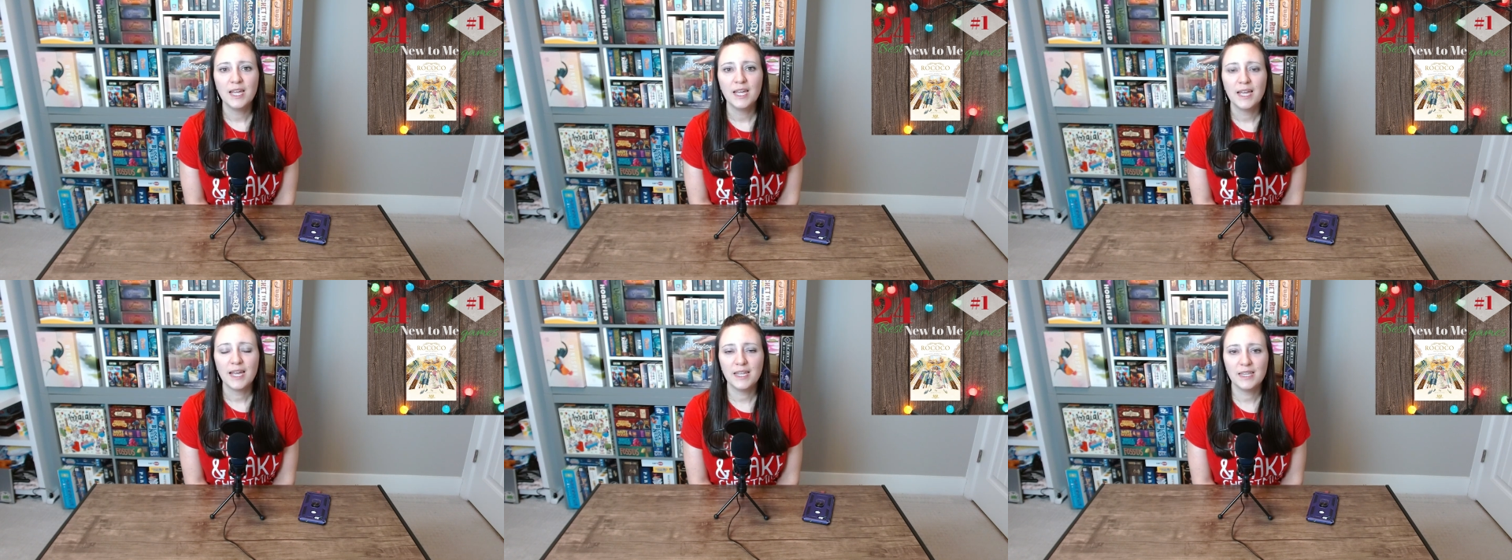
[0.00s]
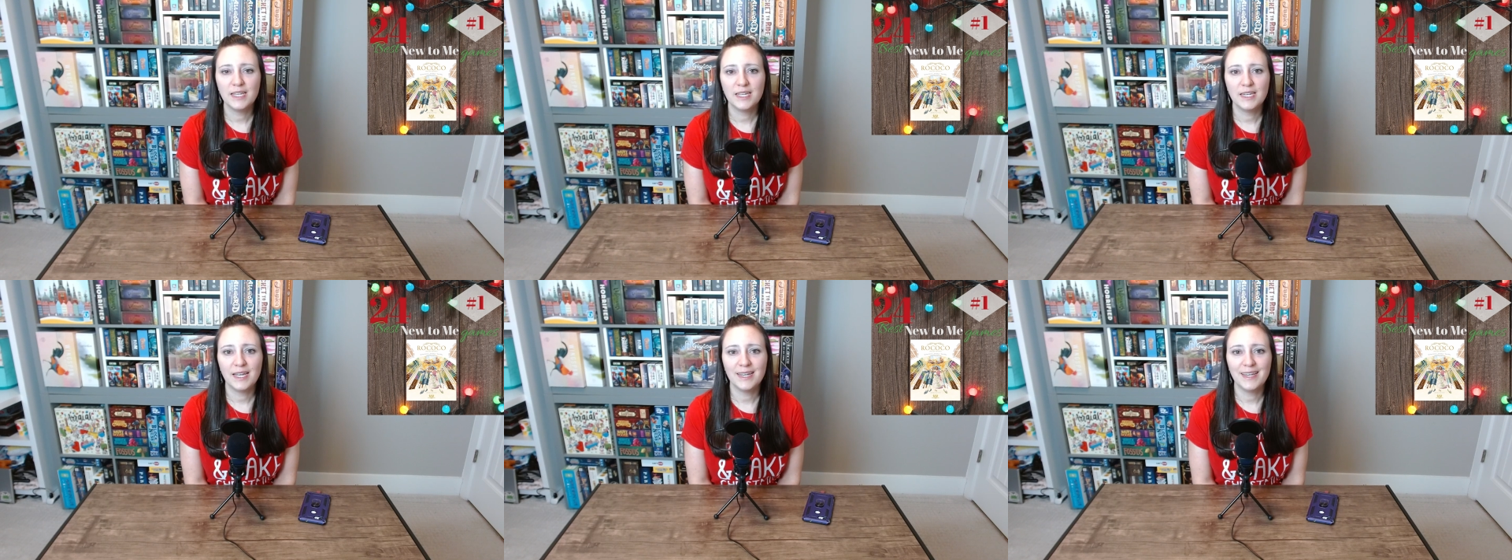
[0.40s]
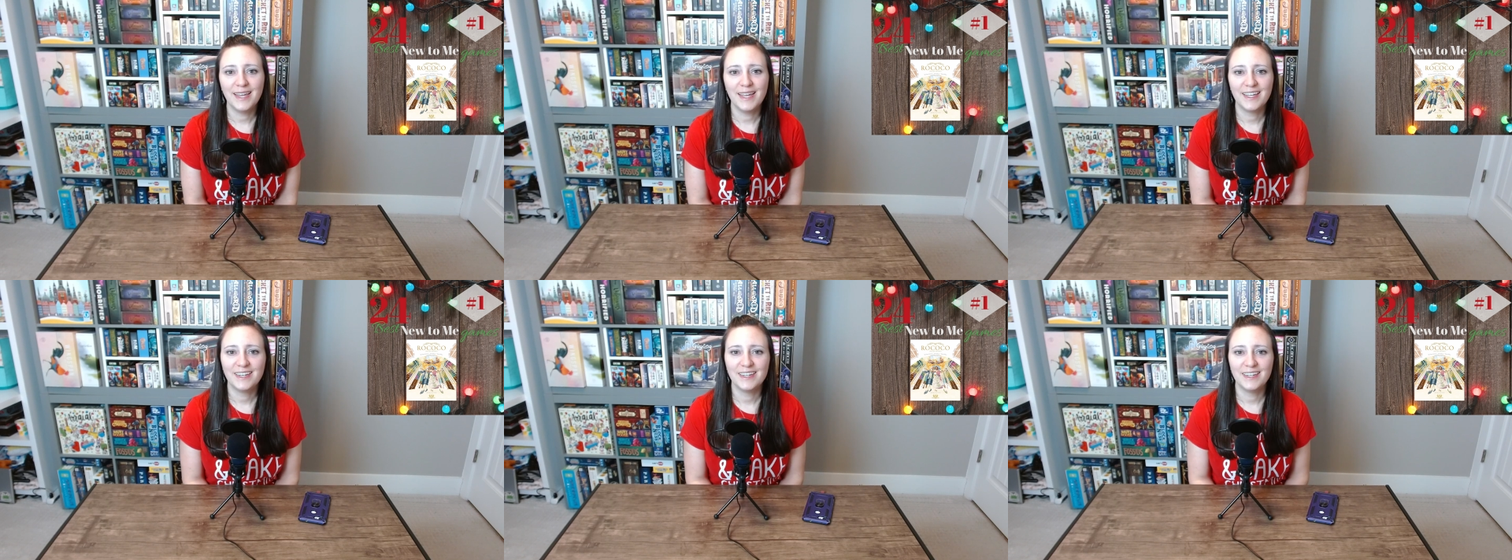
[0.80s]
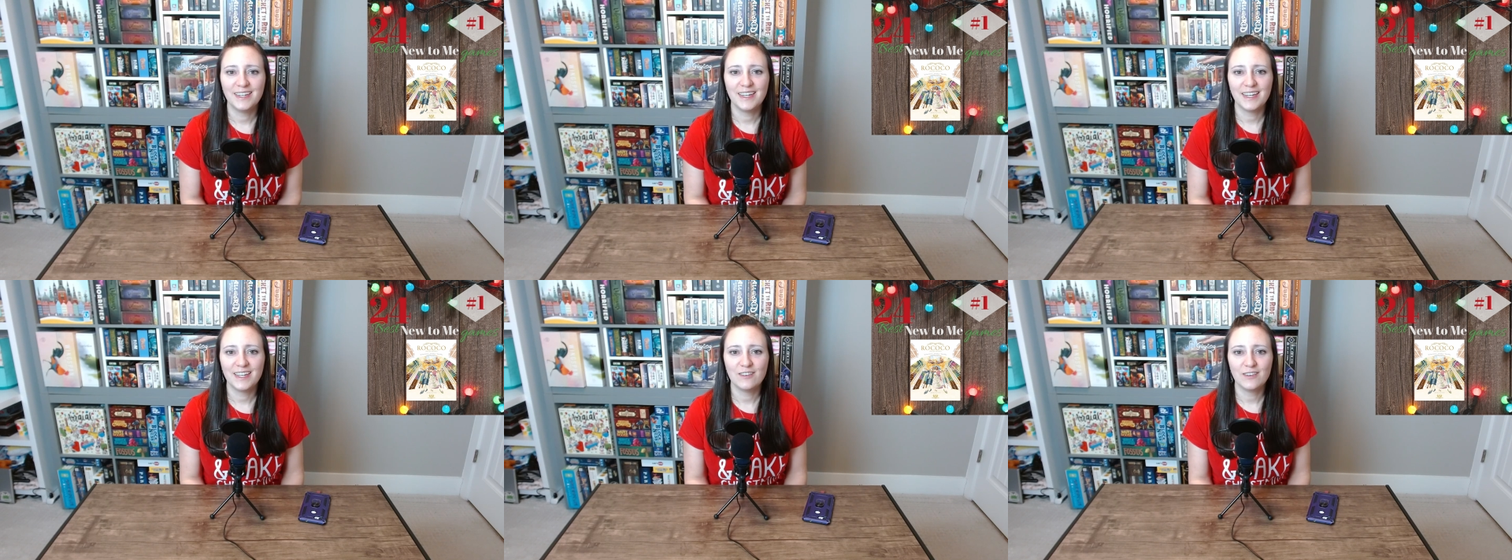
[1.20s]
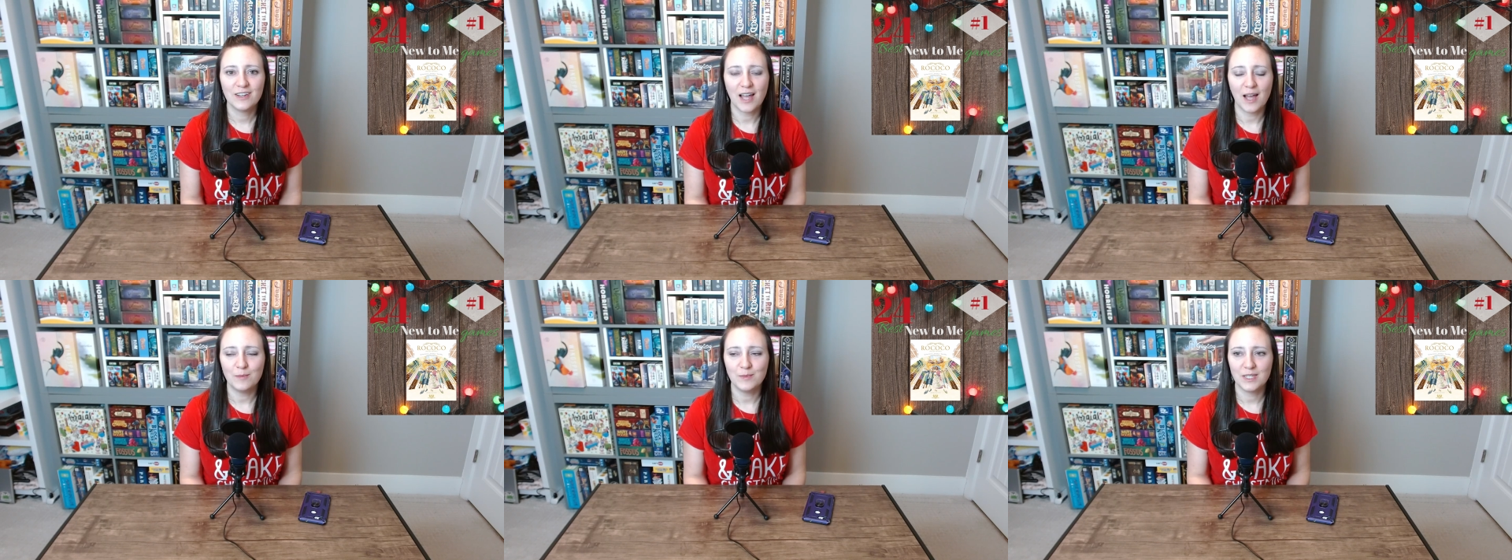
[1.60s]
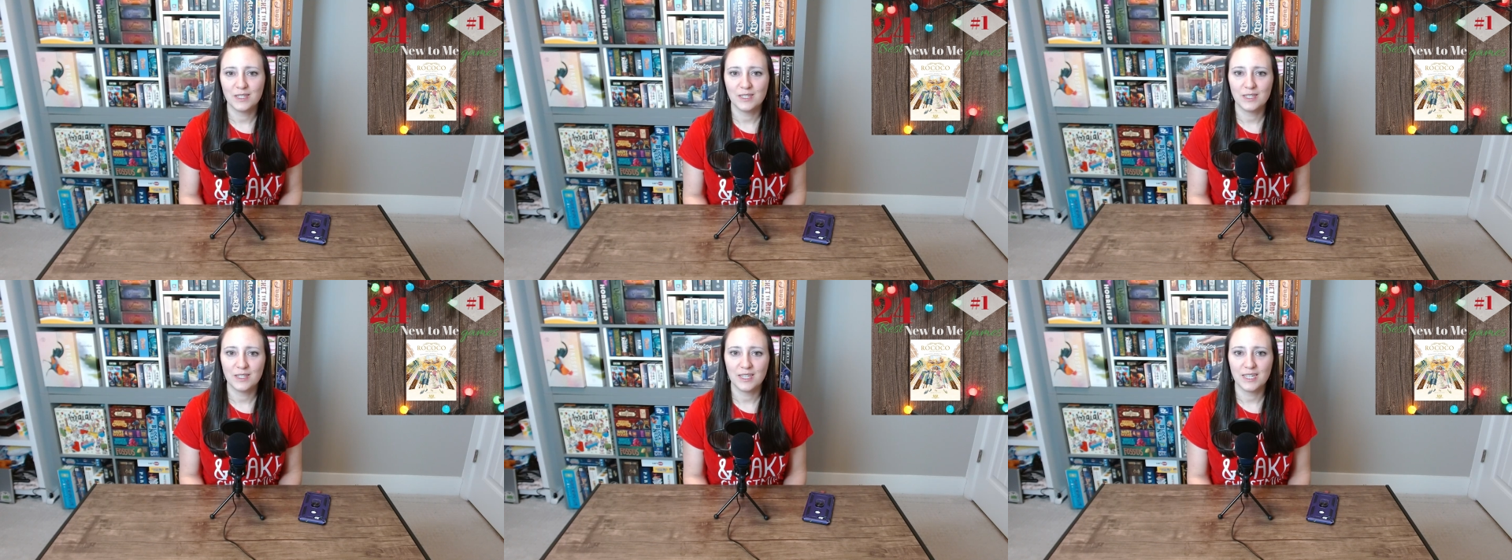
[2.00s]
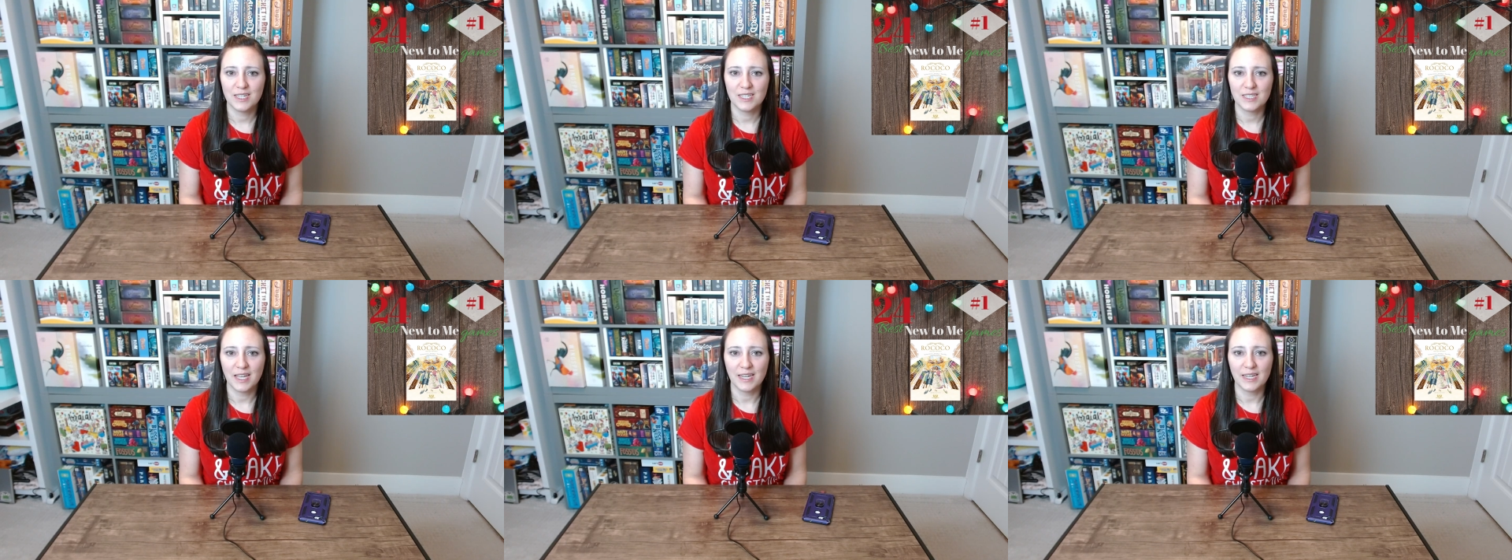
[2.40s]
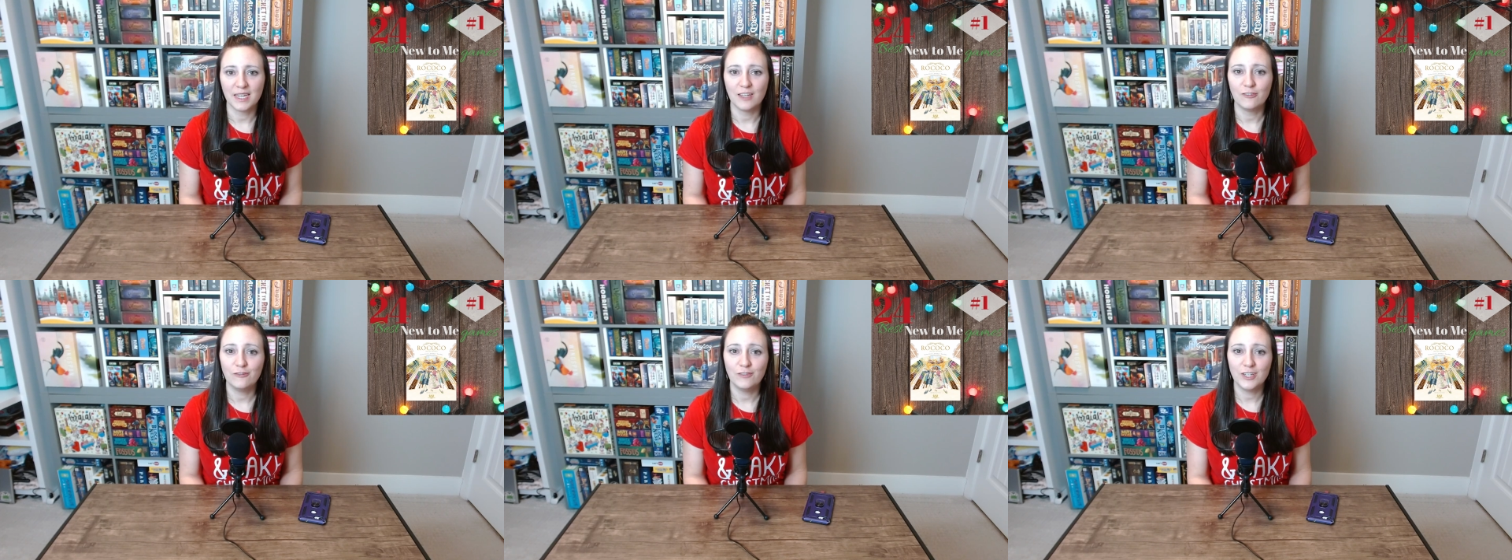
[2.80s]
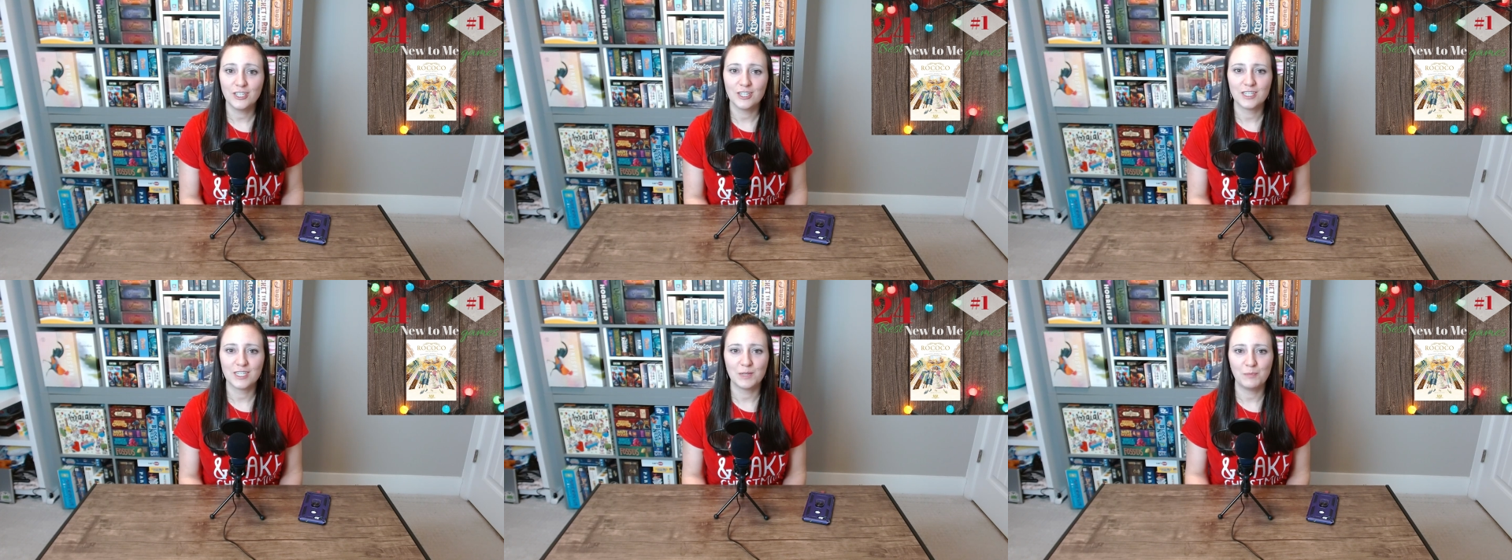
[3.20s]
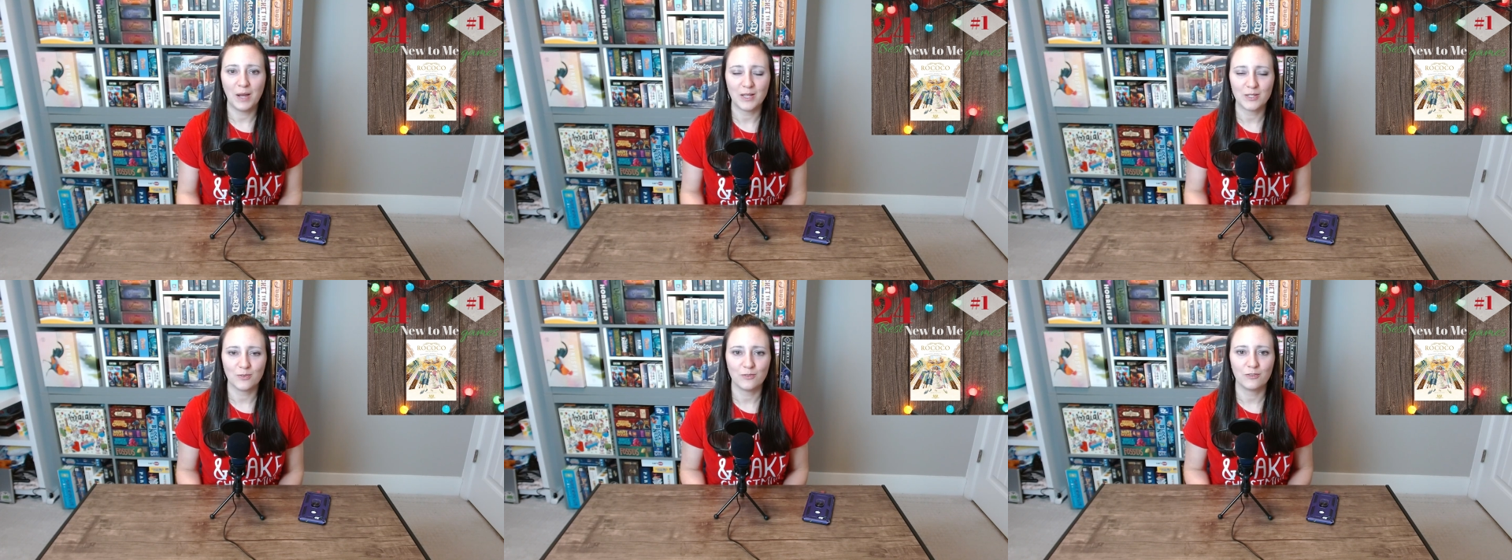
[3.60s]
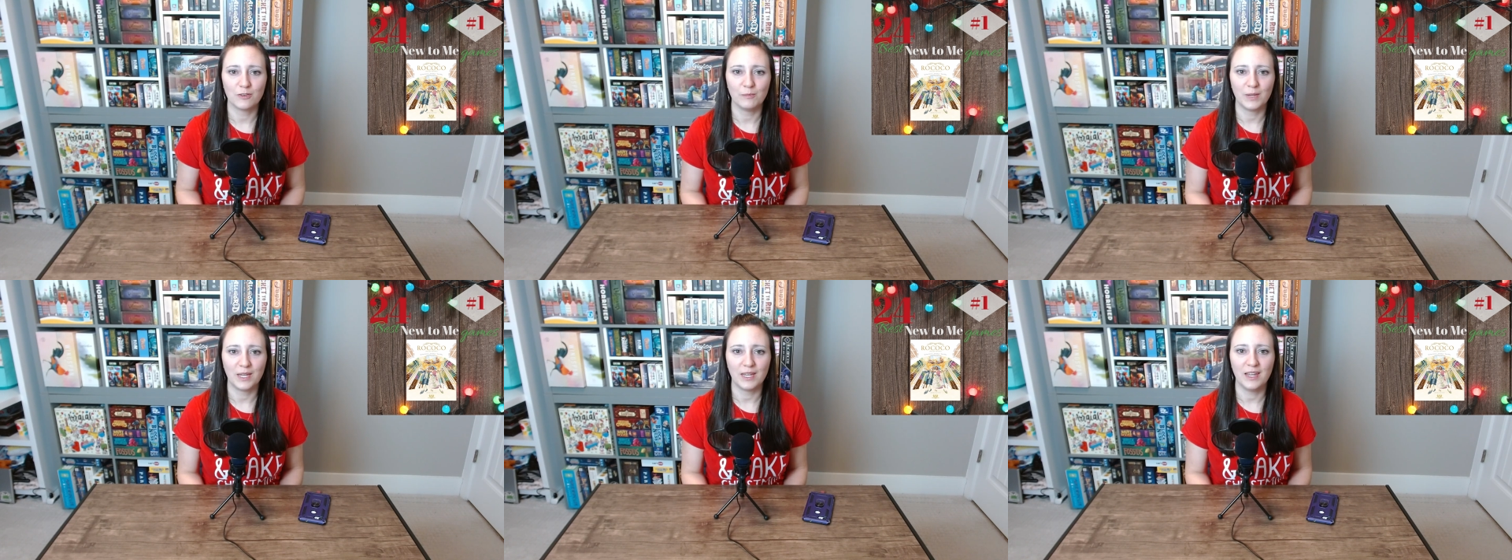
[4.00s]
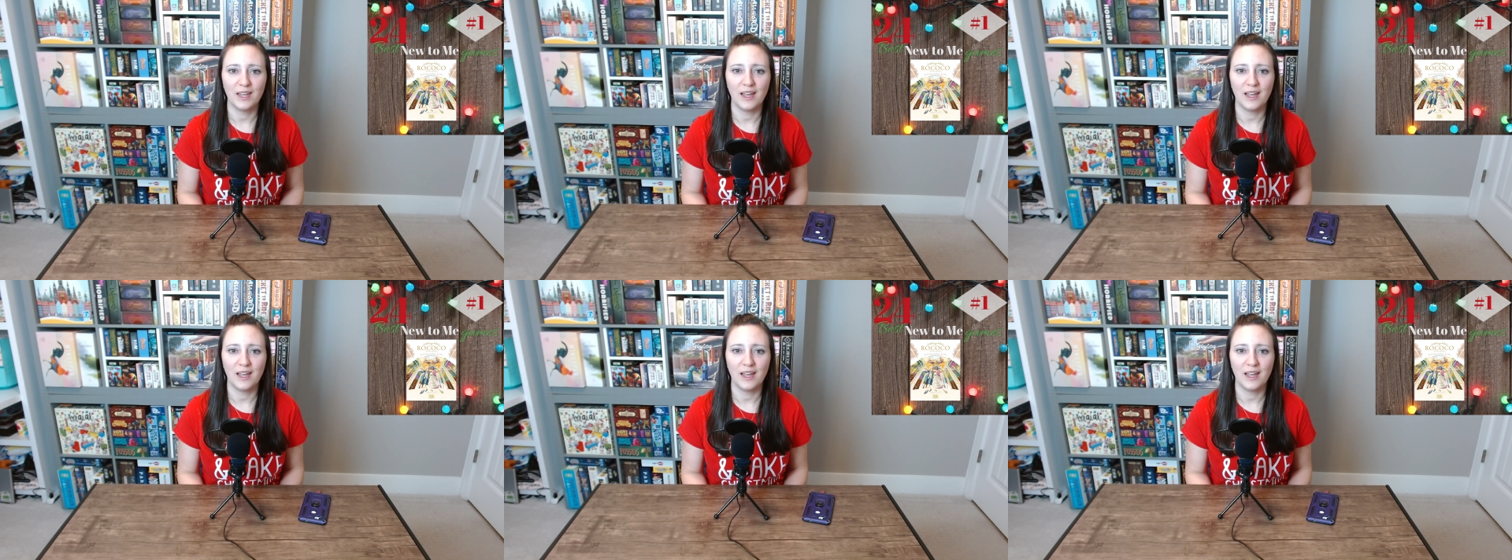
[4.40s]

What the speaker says: And then again, it comes into this like efficiency puzzle for me